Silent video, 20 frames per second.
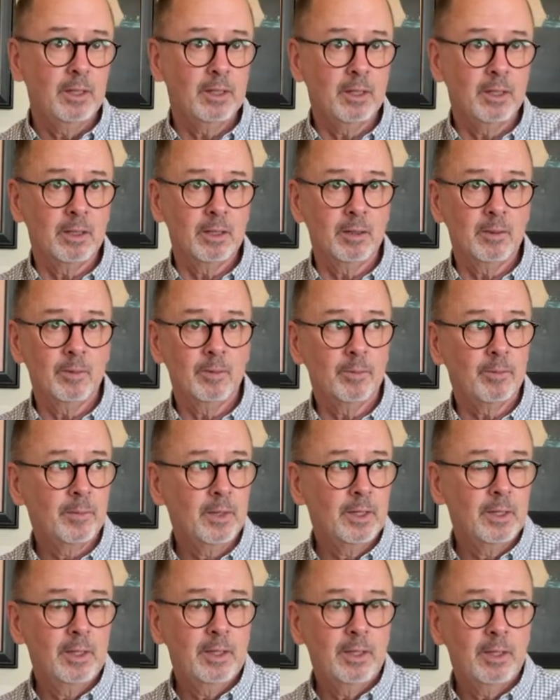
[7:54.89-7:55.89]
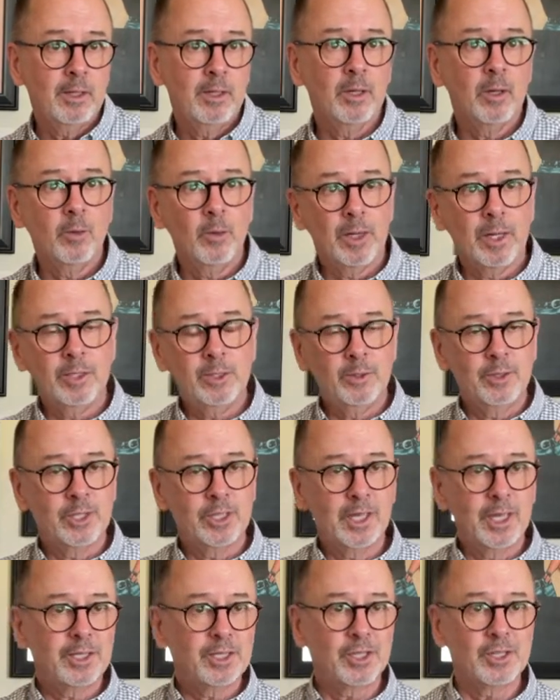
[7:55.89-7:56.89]
Um, you know, when I do the
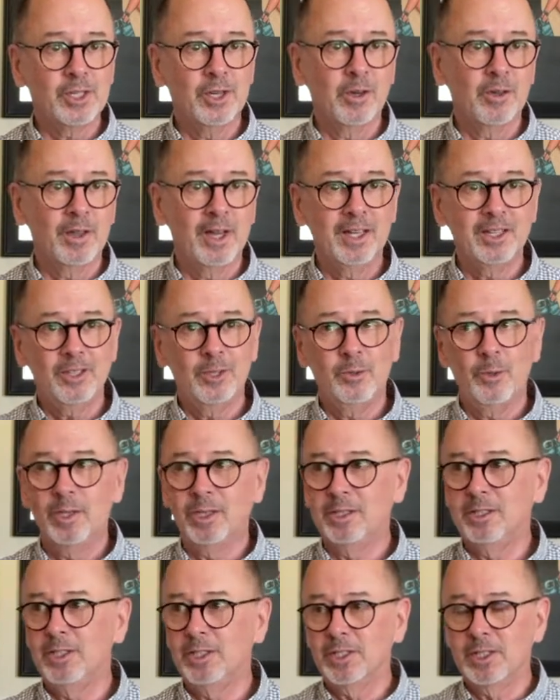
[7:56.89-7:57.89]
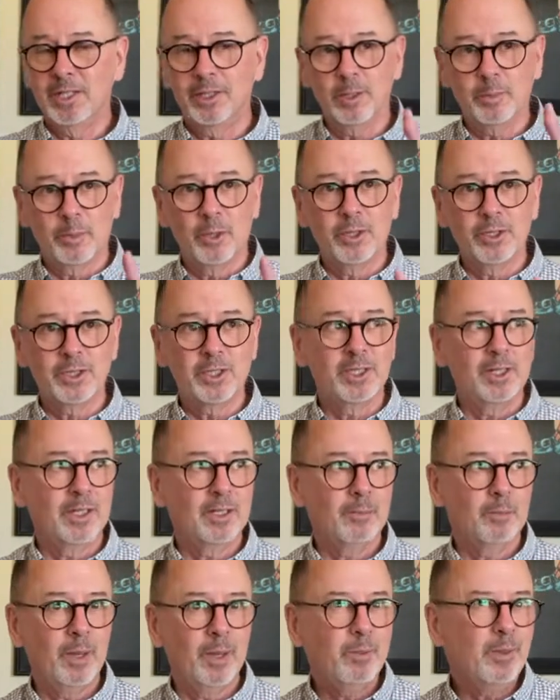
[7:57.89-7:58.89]
sketches and all that, you really just get the person
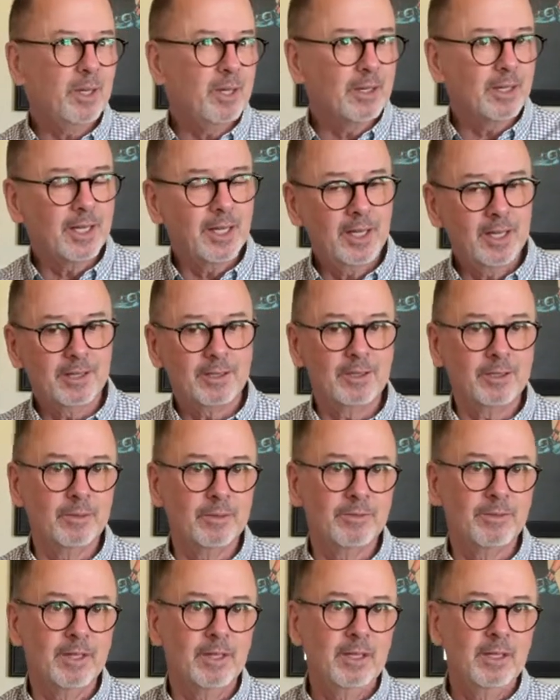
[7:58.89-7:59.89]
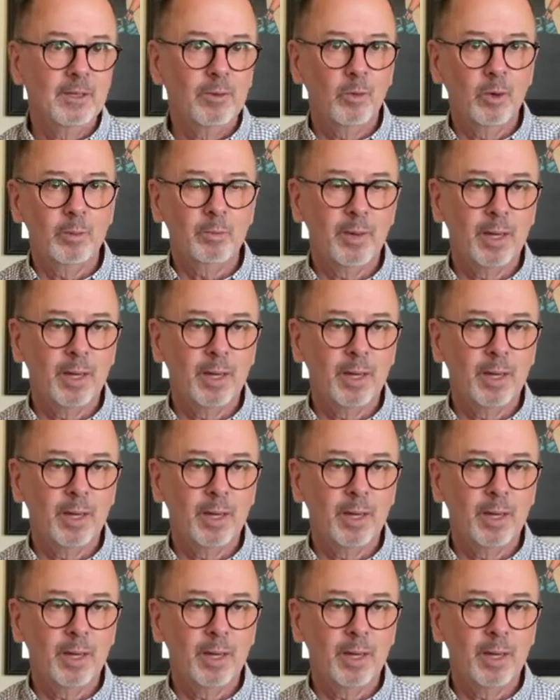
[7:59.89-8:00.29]
and maybe a hint of what